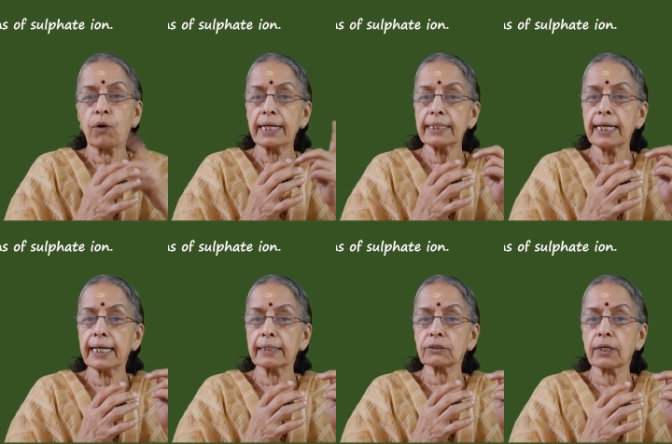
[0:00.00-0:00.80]
One
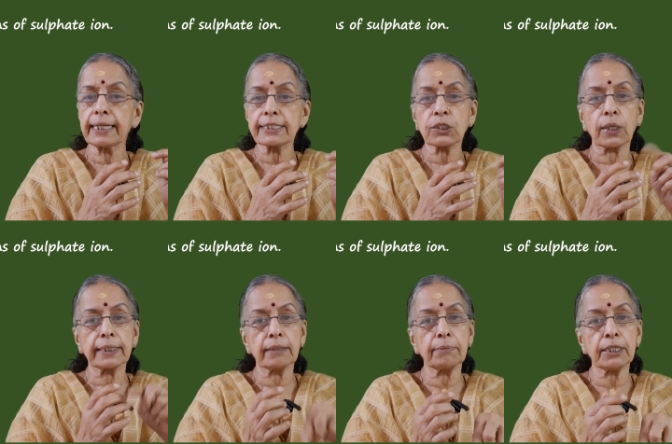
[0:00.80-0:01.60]
electron has
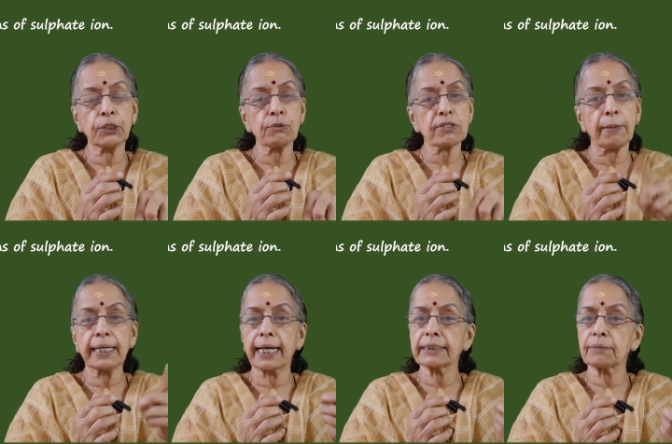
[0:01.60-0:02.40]
already been used
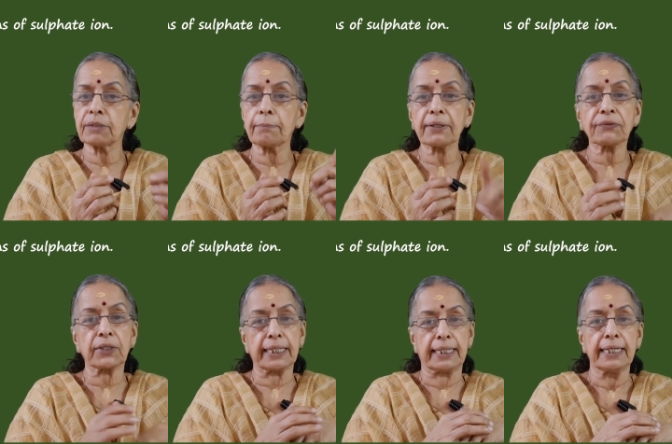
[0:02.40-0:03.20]
by atom number
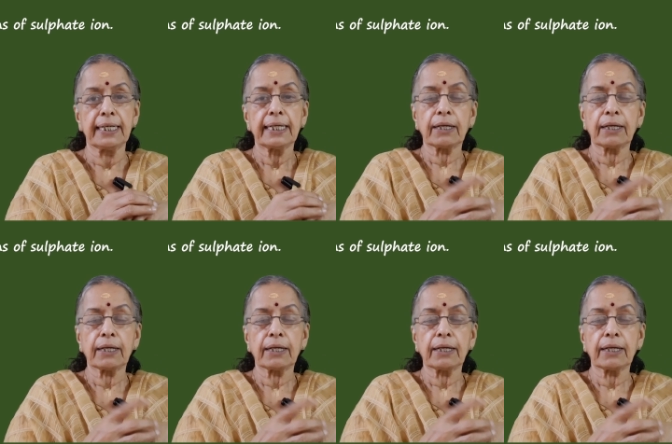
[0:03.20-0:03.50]
3.